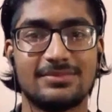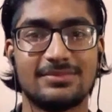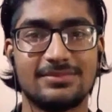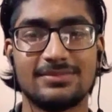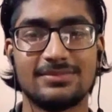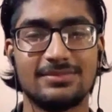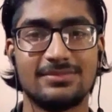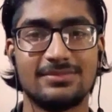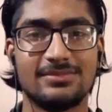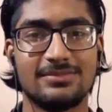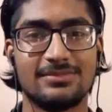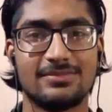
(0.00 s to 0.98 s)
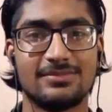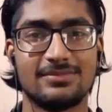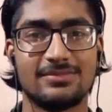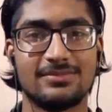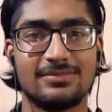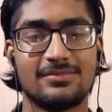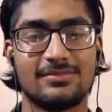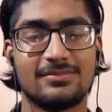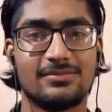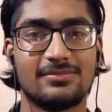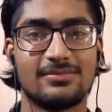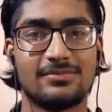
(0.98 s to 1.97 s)

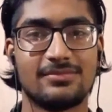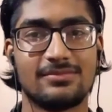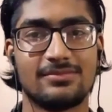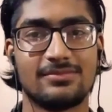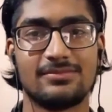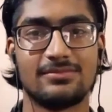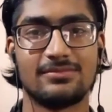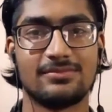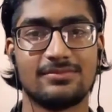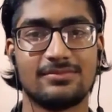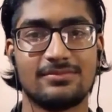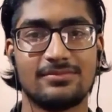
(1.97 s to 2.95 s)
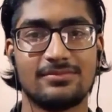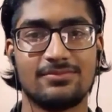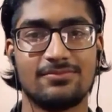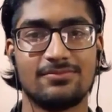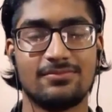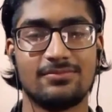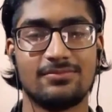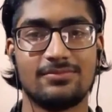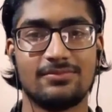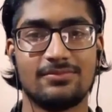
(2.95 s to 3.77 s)
(silent)